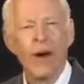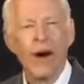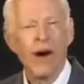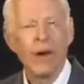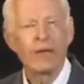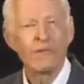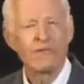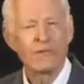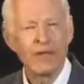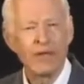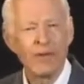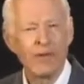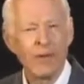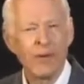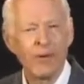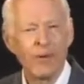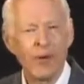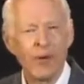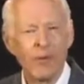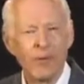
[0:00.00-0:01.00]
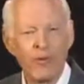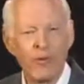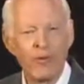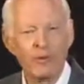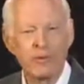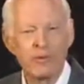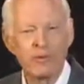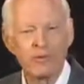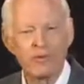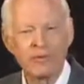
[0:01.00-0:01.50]
why haven't they made
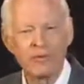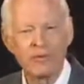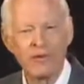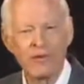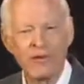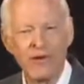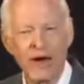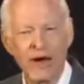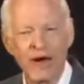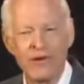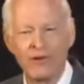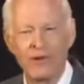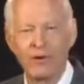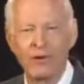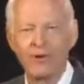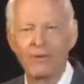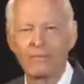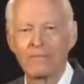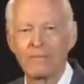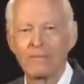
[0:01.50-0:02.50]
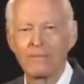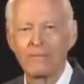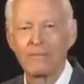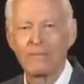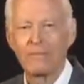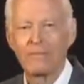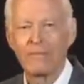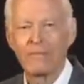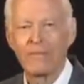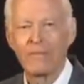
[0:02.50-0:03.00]
preparations for survival?
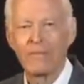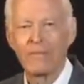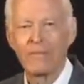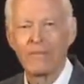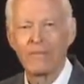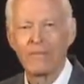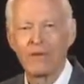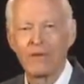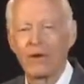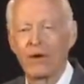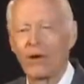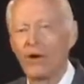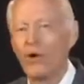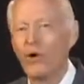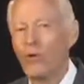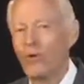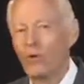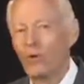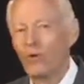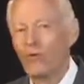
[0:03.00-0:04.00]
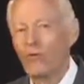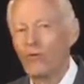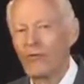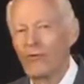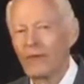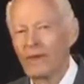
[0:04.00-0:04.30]
Oh,